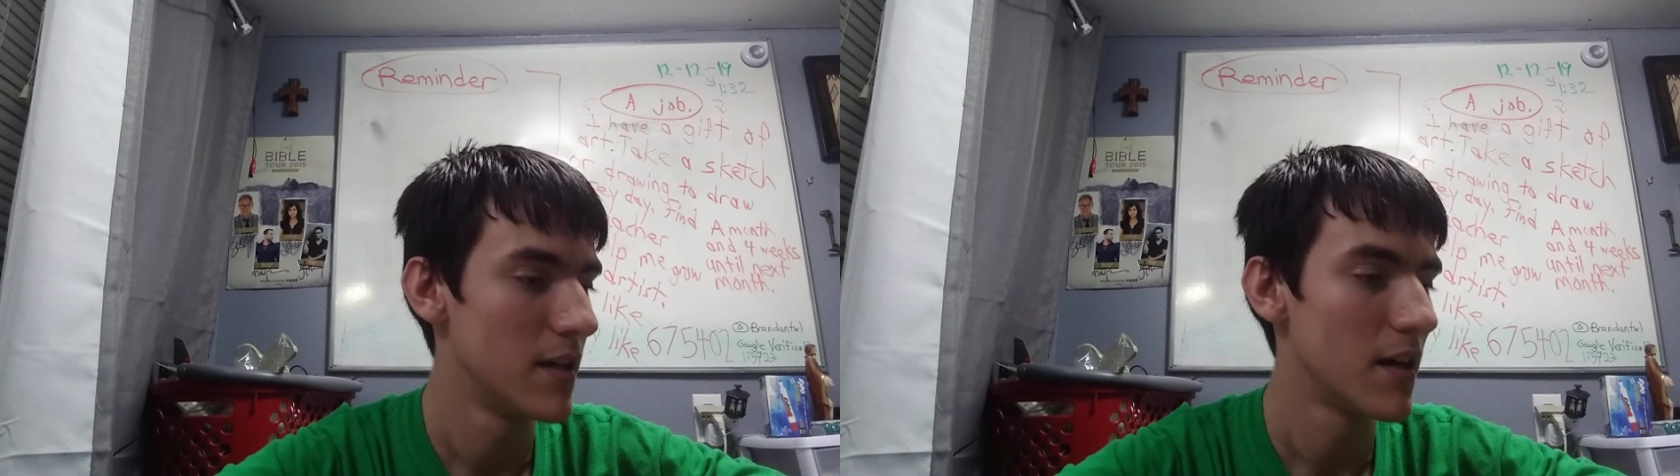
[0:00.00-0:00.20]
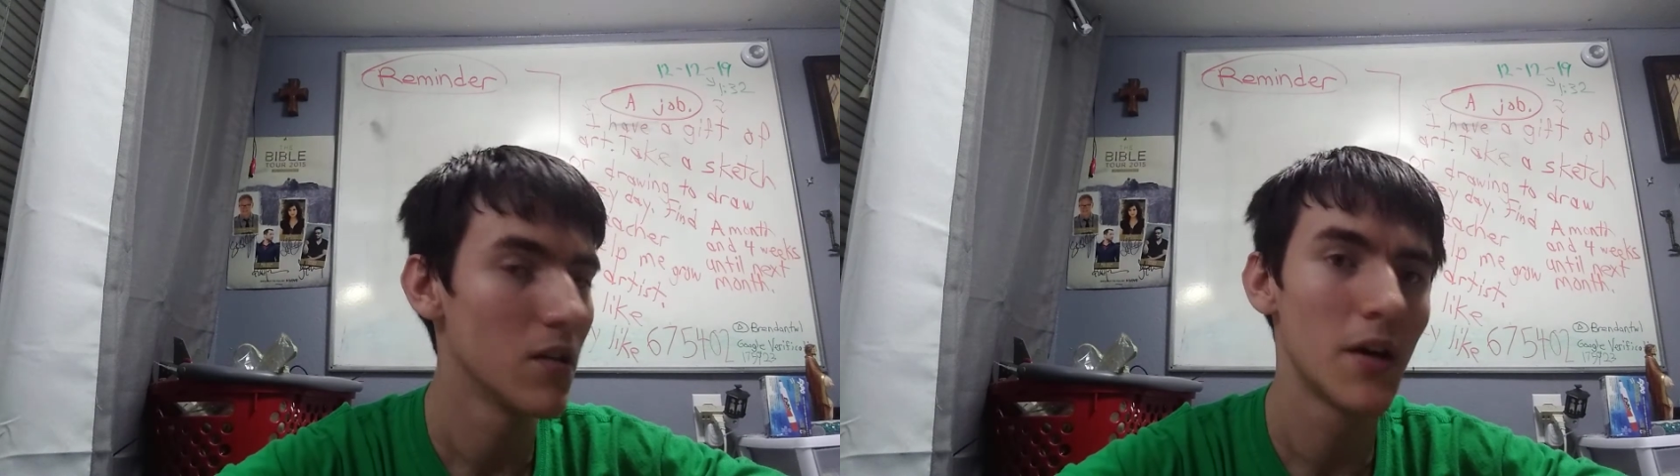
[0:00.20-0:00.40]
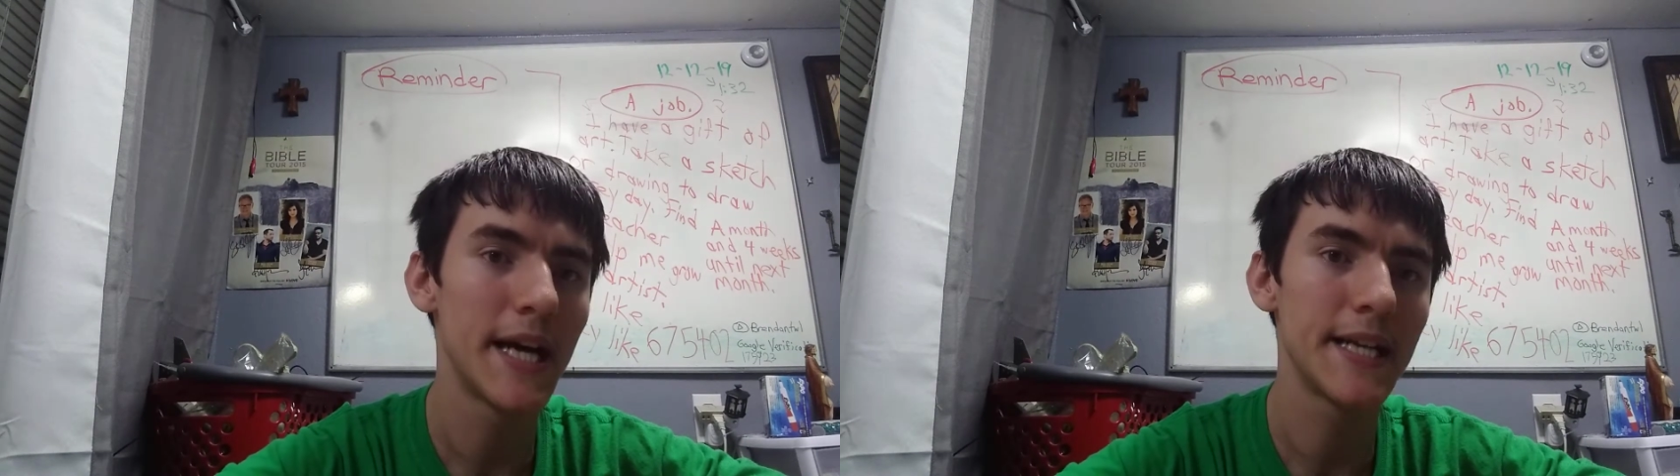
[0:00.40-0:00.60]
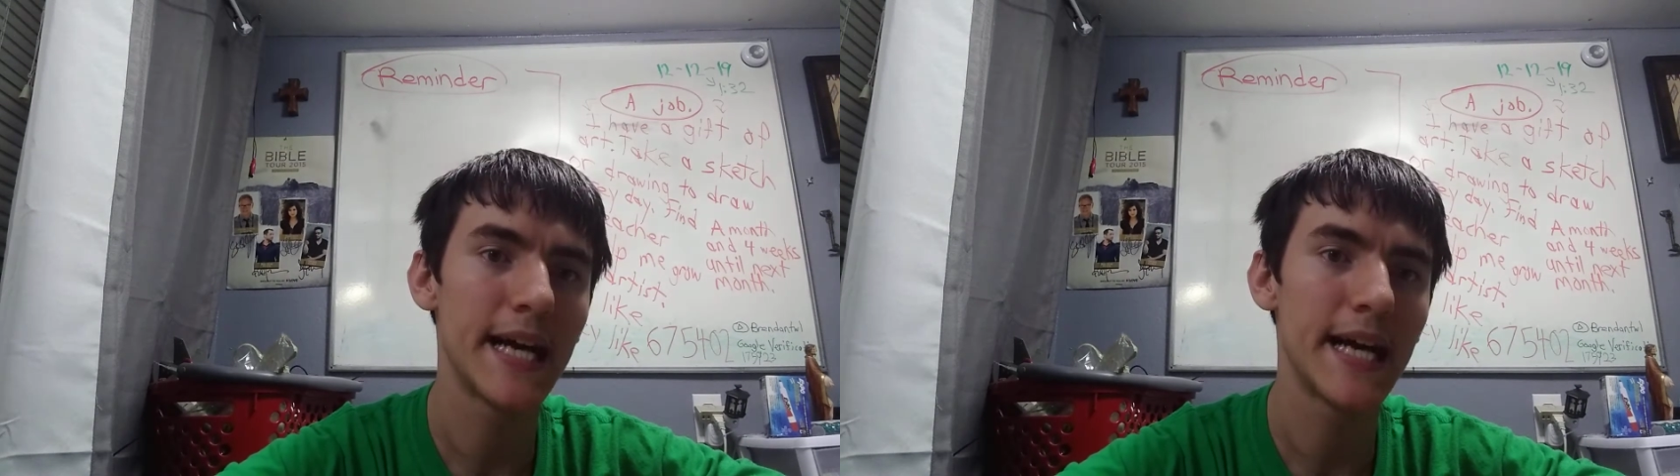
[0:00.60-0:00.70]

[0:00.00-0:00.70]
little head